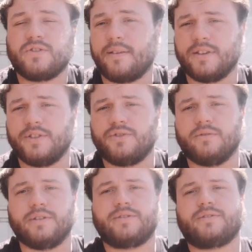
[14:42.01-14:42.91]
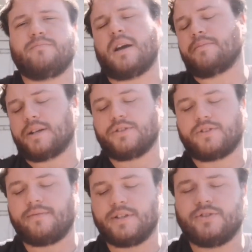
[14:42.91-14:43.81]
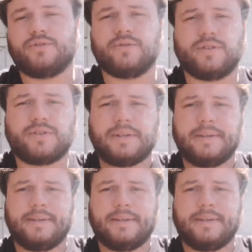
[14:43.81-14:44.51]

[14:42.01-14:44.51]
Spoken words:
travel insurance, backpackers travel insurance.